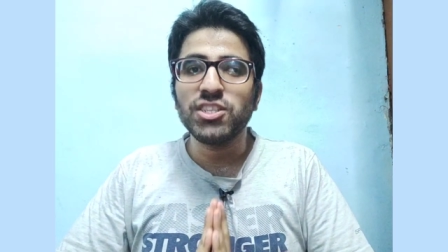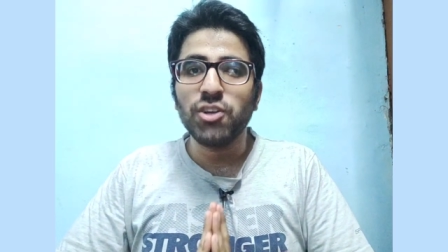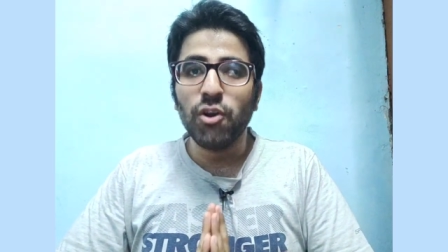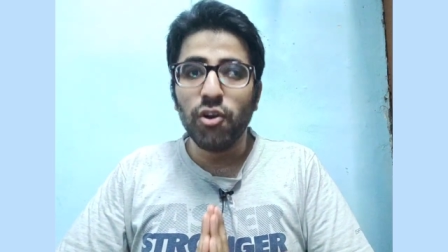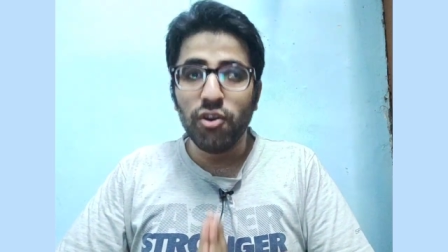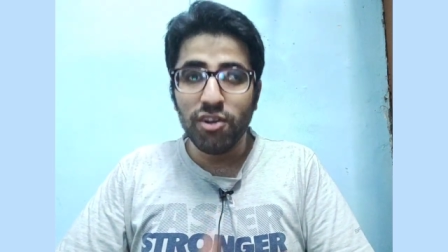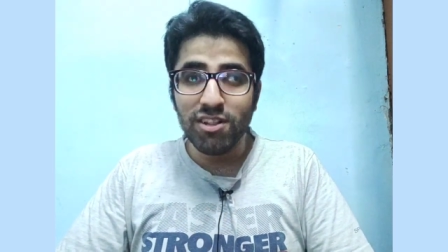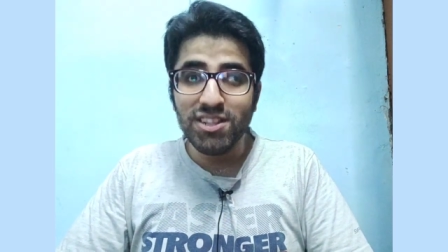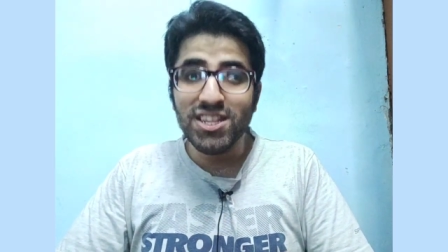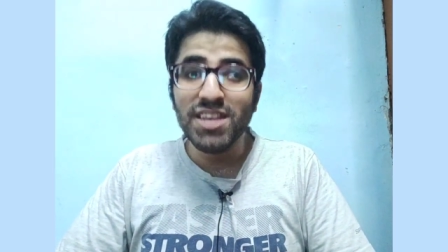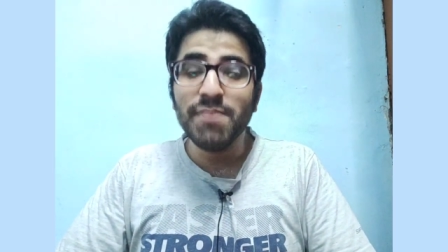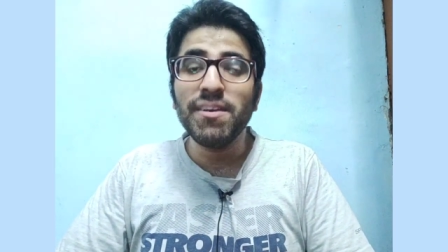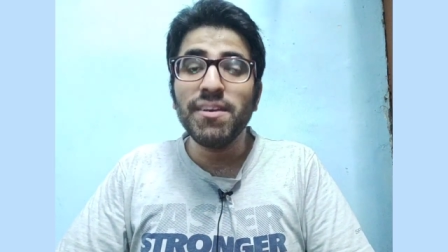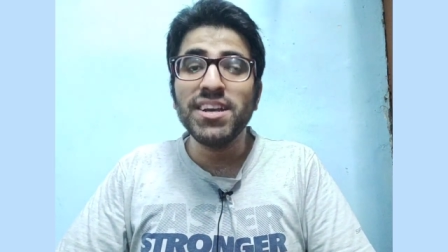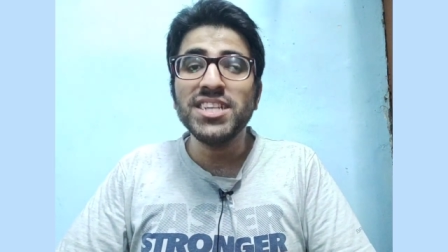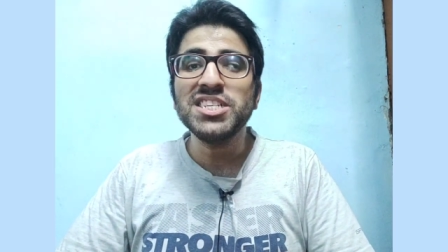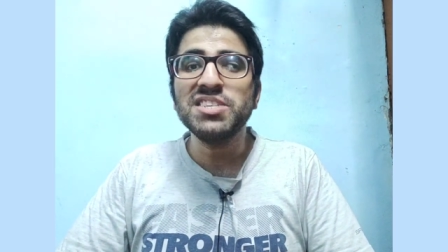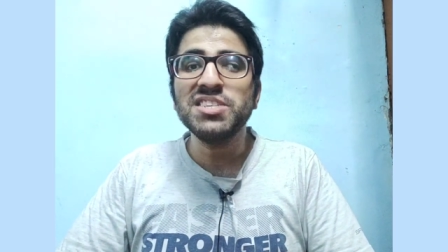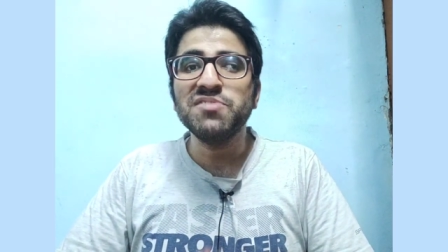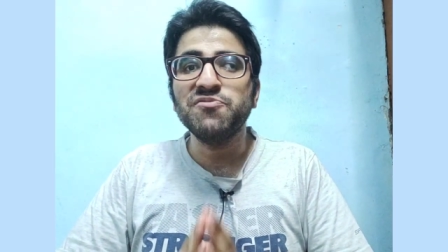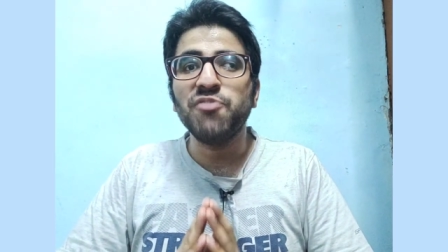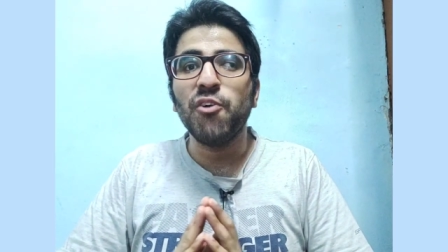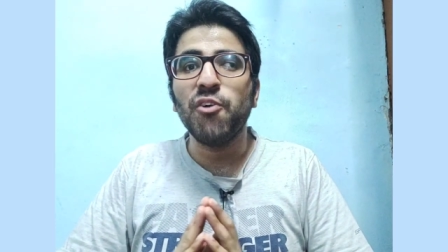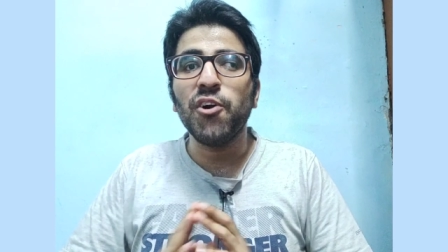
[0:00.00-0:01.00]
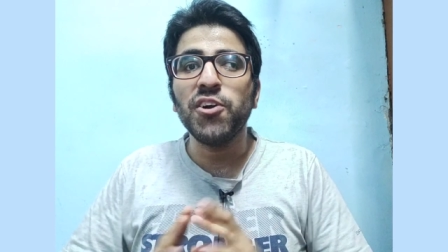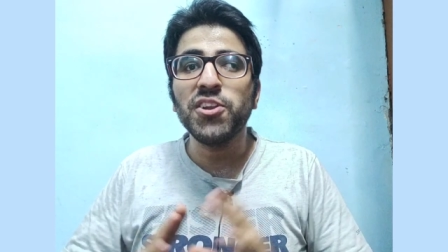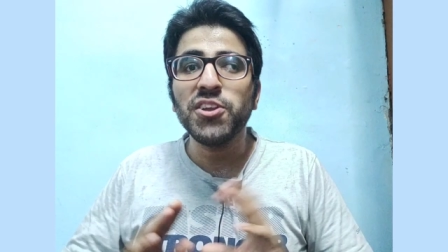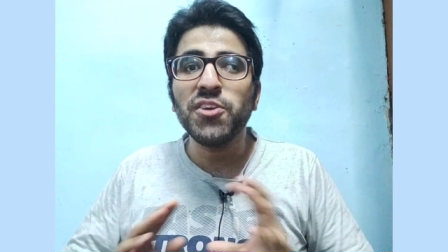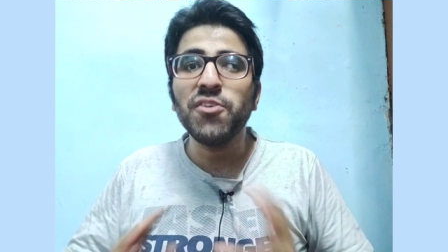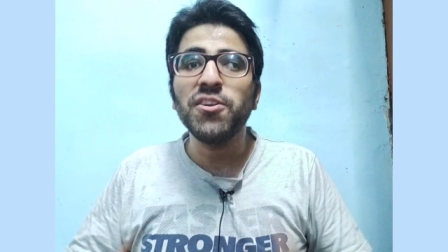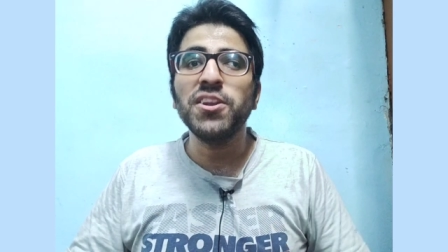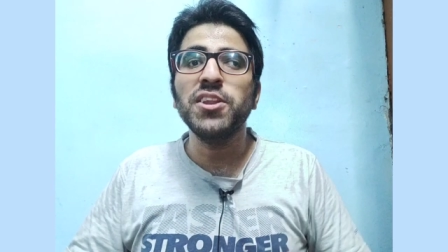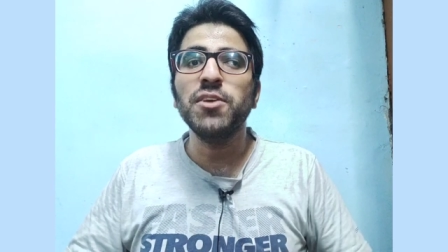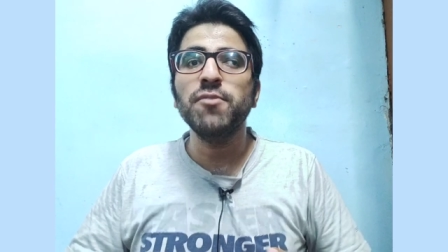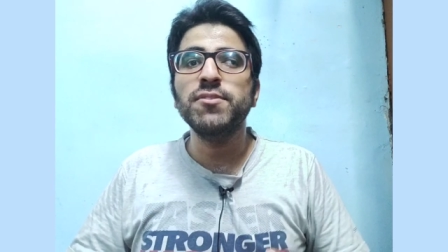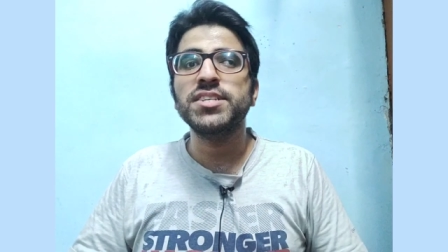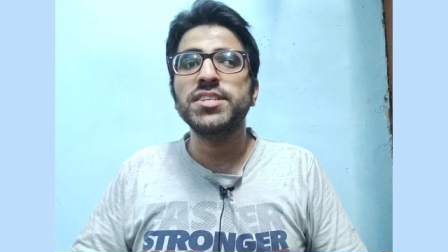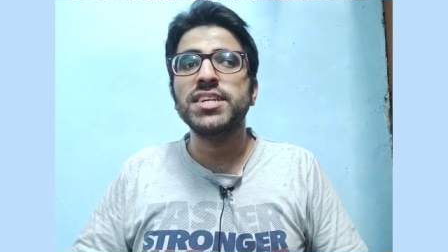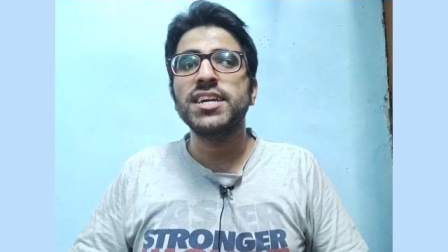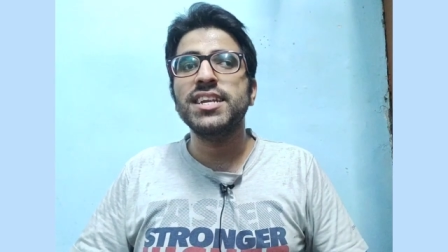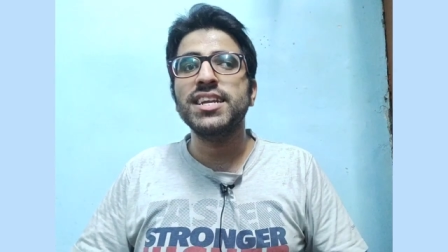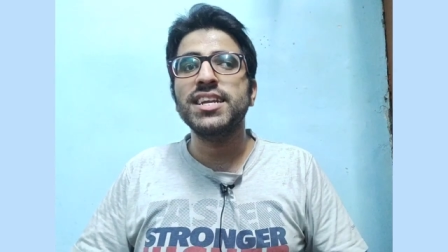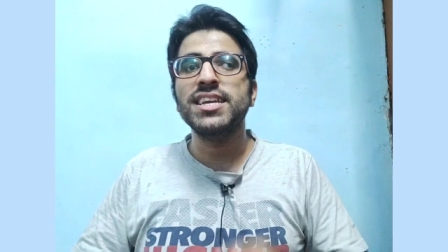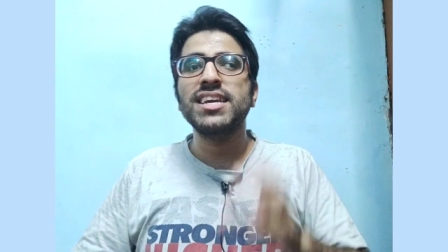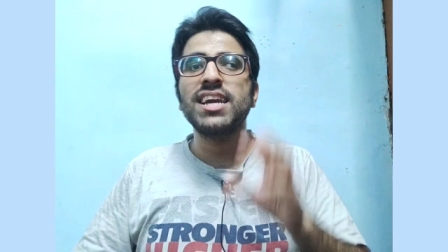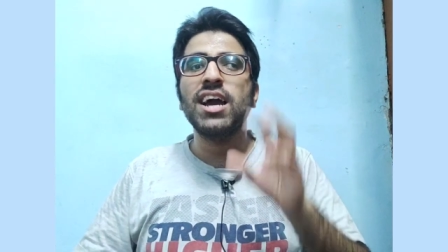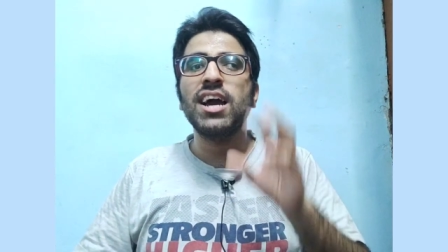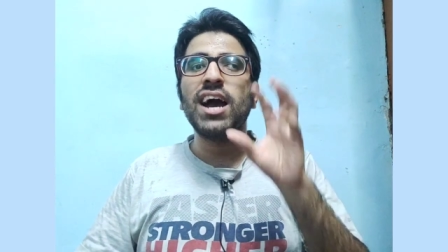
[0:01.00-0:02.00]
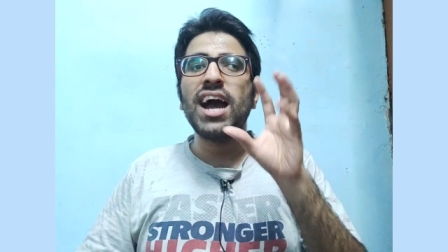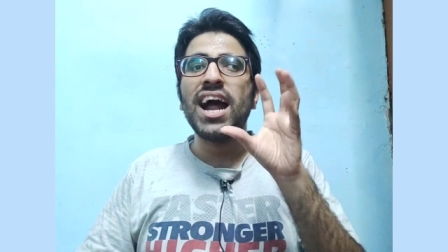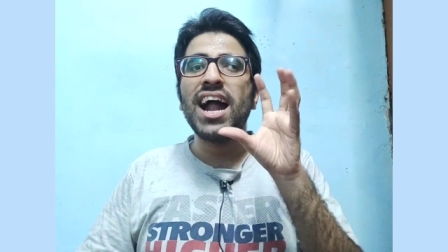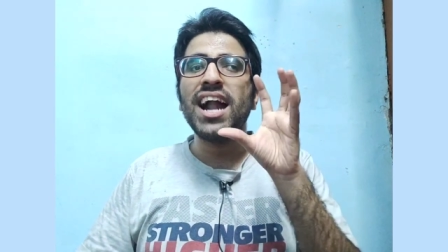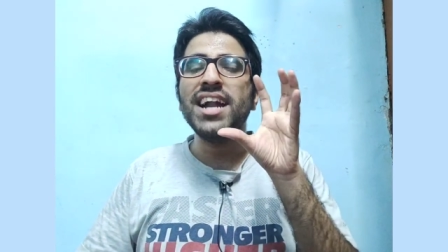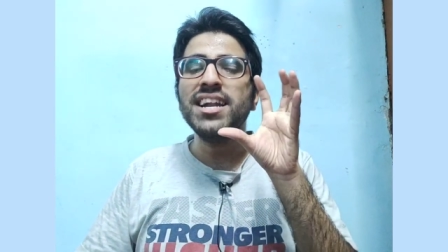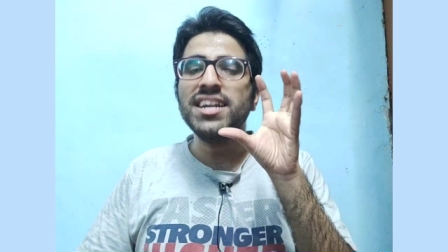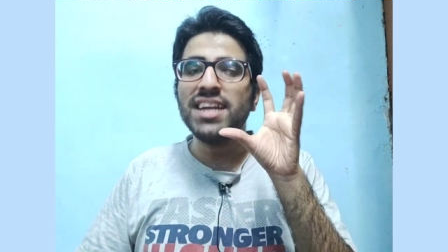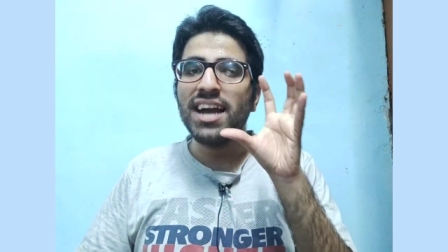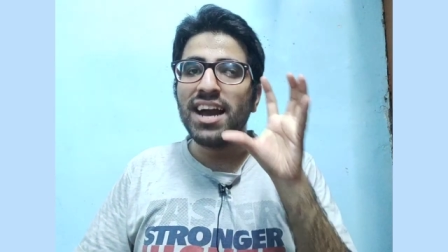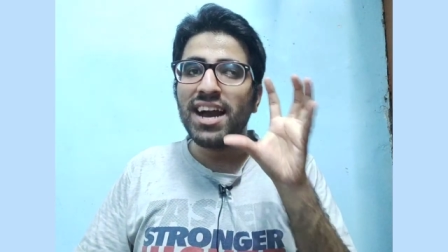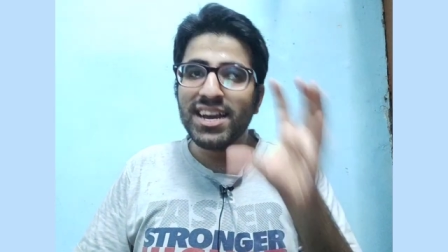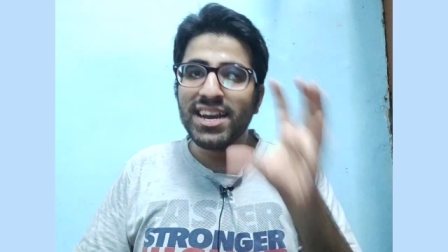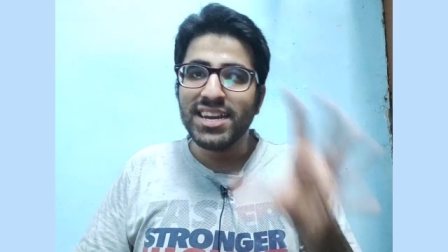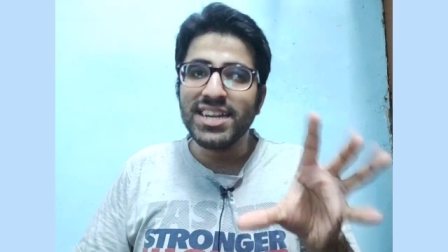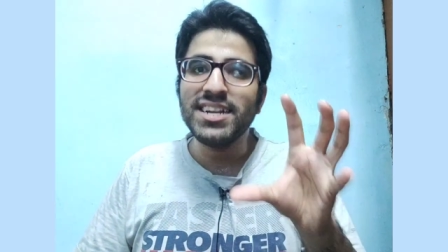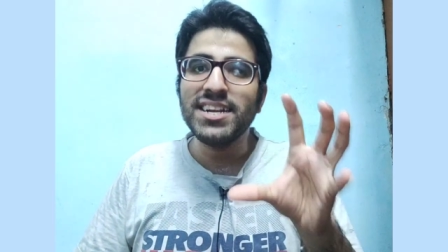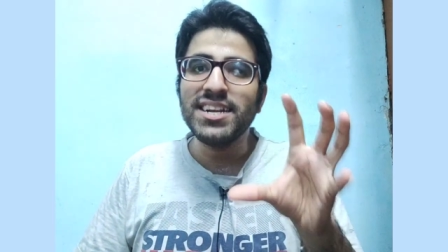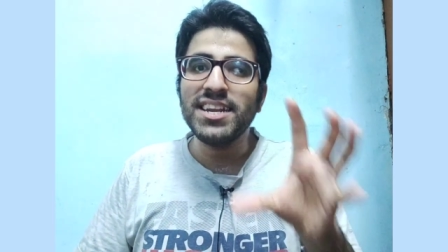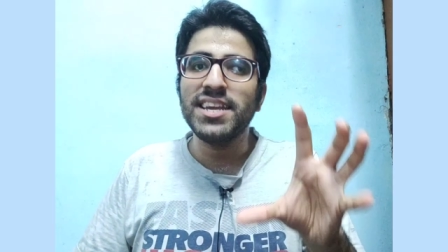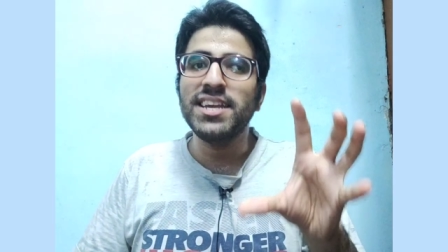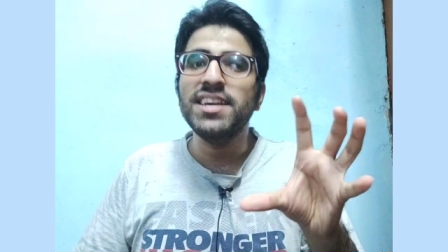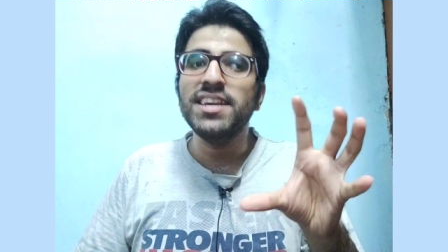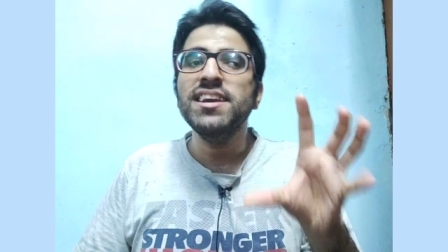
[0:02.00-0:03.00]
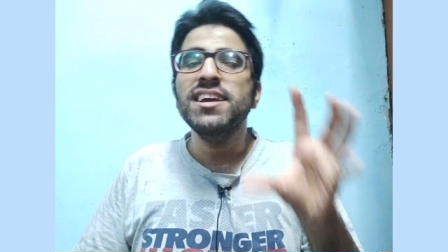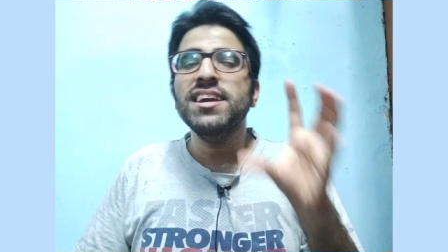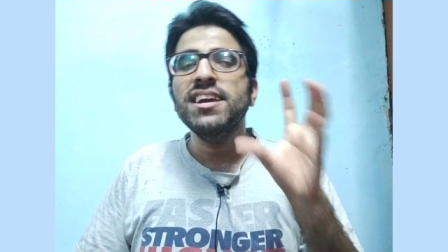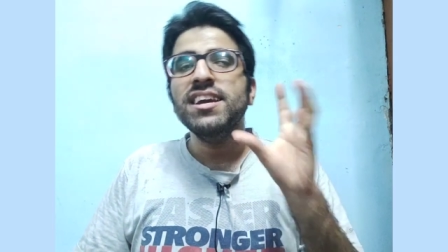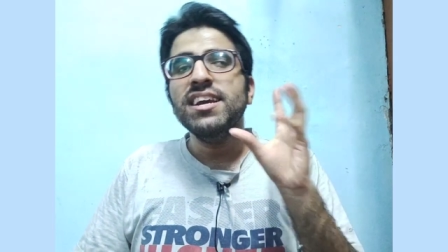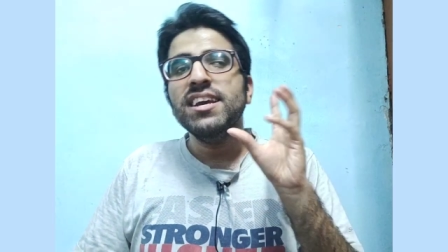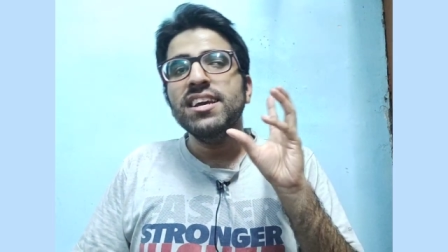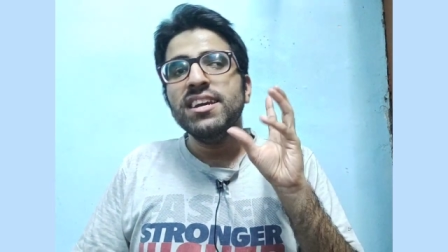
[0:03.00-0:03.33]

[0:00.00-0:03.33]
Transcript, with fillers: All the best for your new journey at I I T.